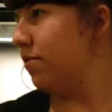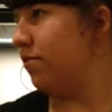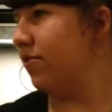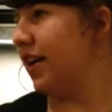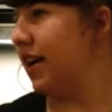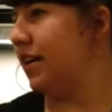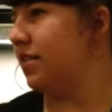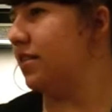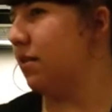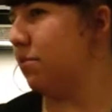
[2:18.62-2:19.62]
Find
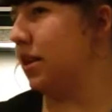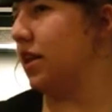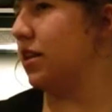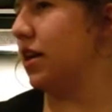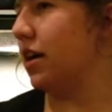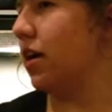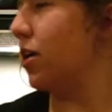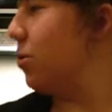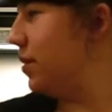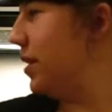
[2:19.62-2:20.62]
something that can
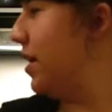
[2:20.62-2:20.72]
go in the